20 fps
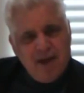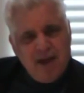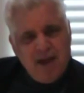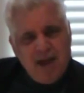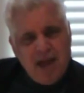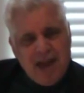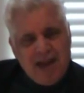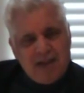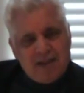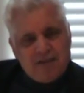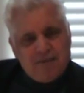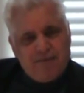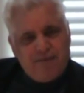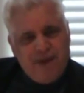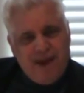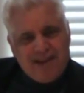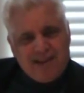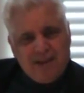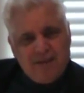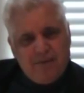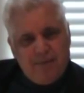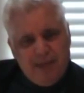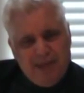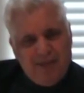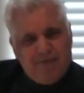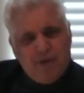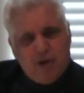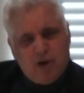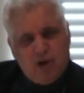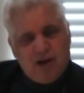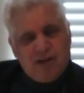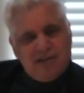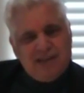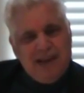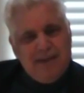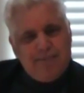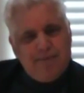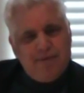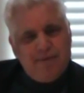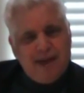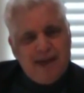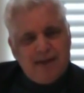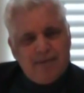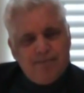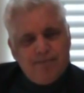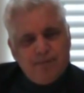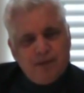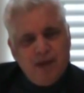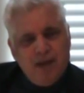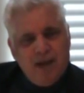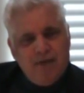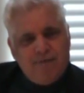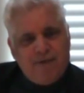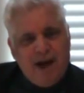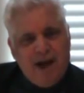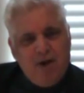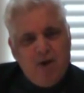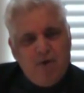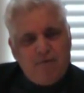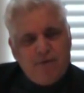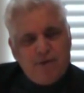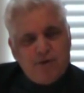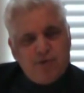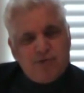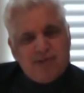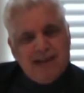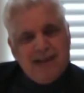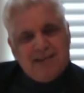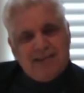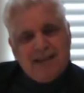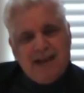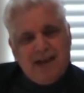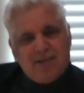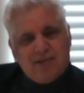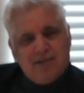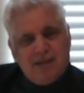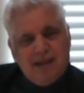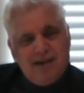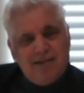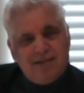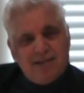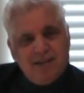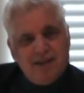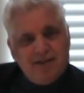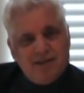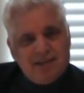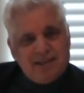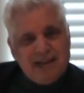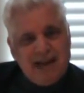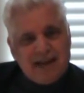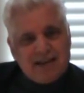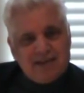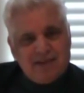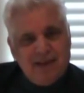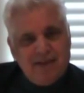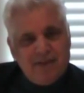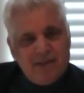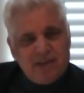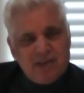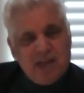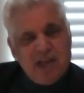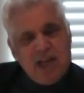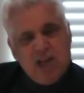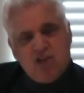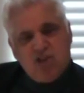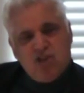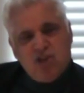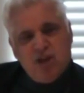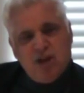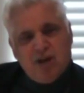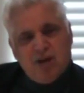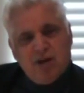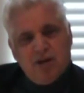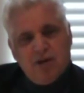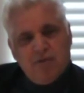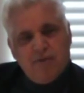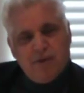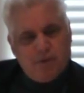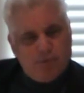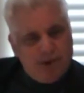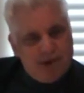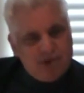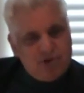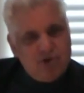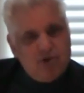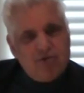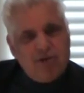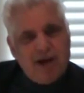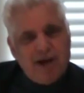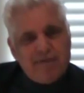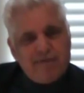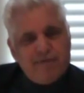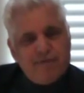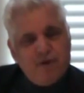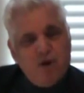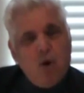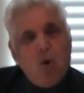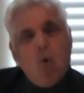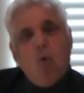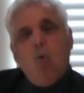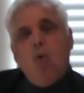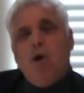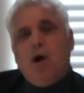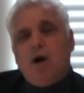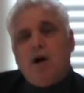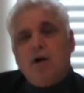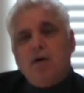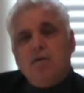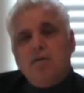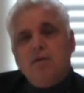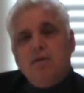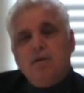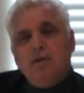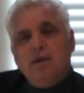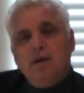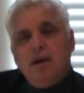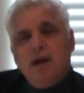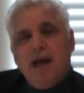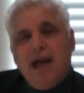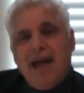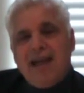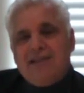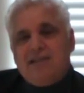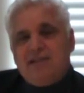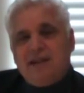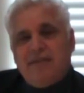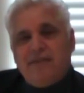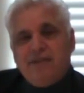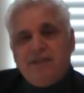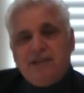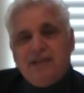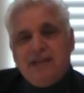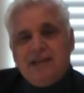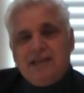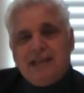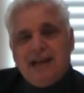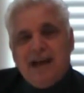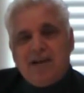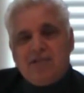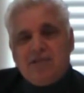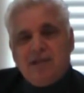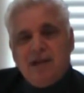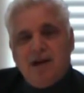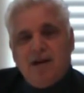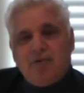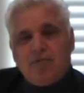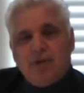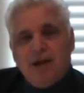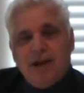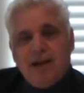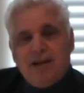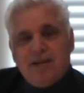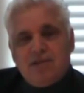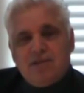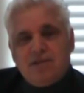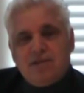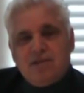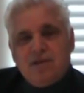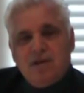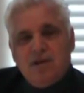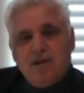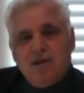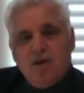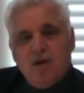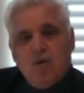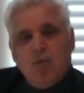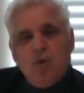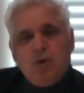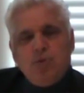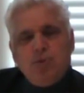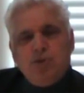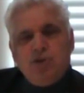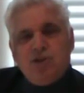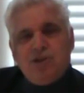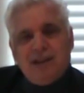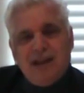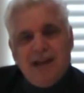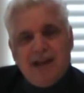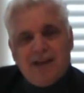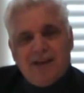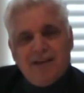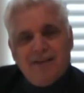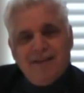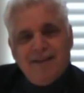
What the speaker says: And it's effective, let me give you a good example of that. If I offered you $10,000 a year in tax savings each year for the rest of your life, or a $17,000 raise, which would you take?